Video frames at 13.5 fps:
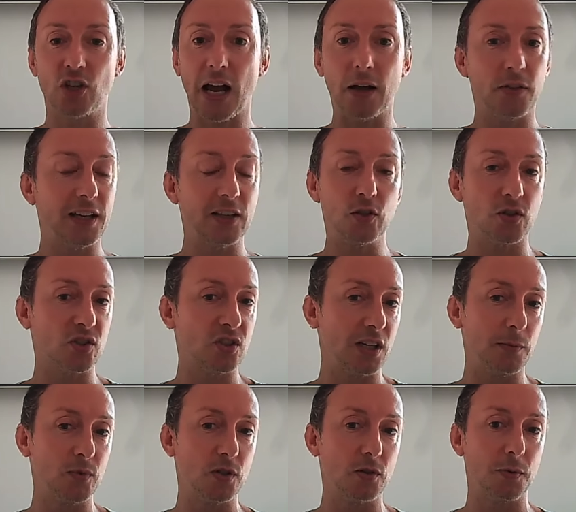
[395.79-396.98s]
how they just
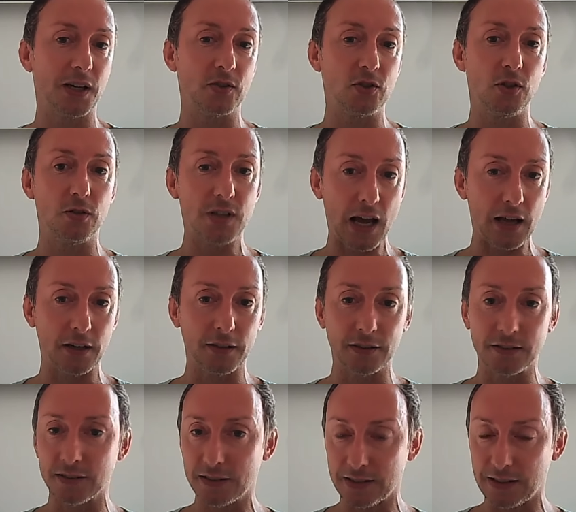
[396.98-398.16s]
seemed to exude
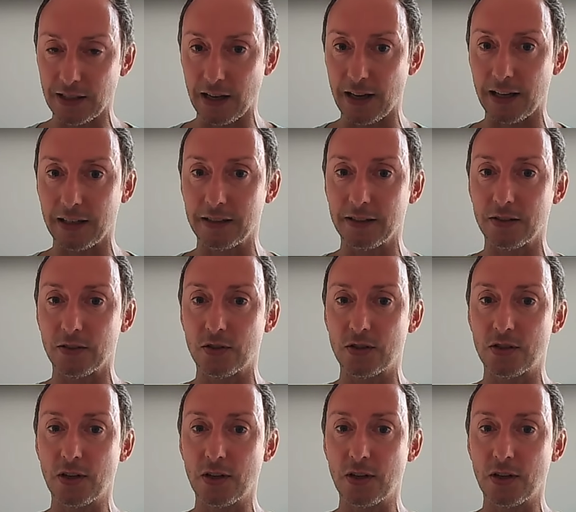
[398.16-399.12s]
elegance and